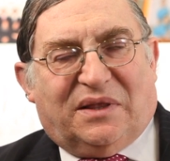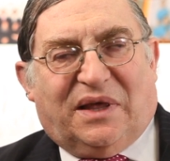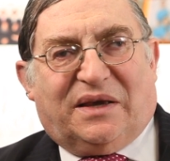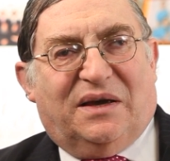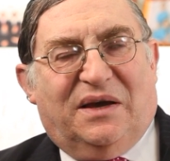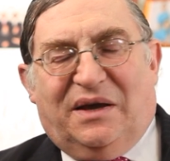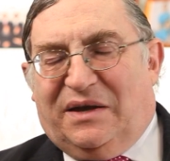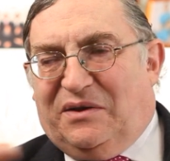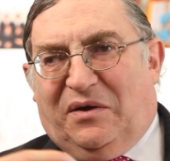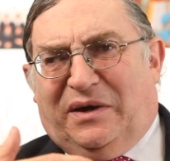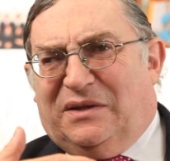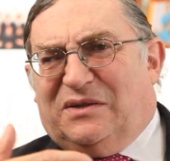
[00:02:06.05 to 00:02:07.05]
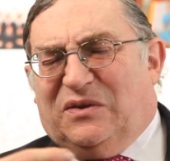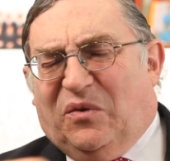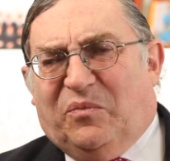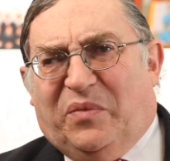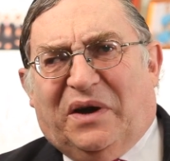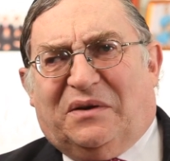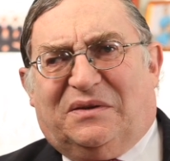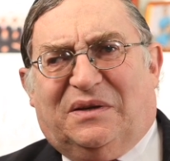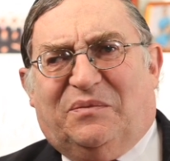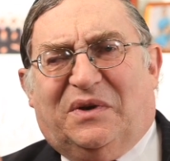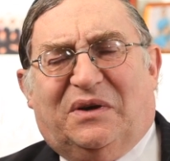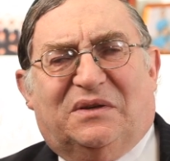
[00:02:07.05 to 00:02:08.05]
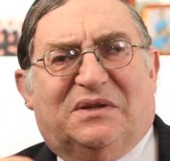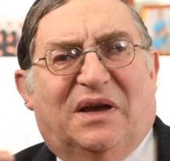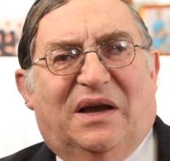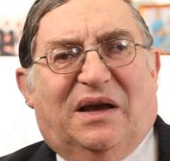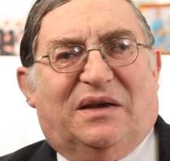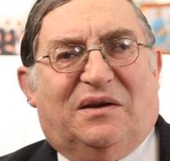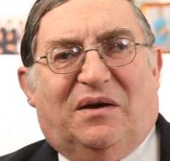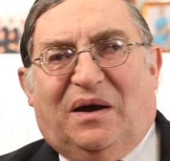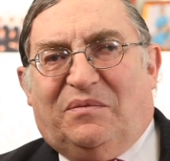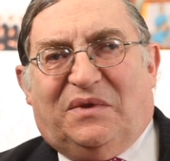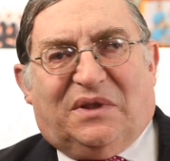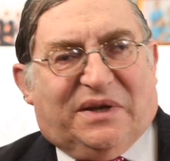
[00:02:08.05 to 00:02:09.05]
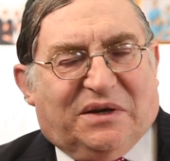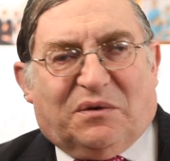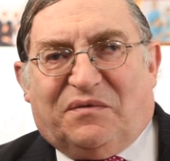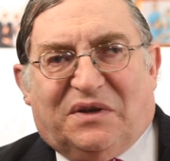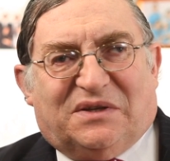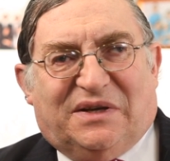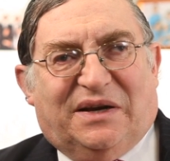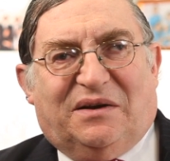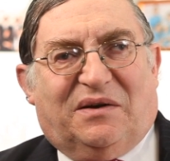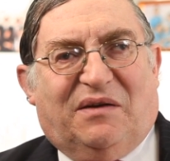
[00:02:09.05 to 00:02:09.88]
And it's so embarrassing because, I'm the leader of the Seder.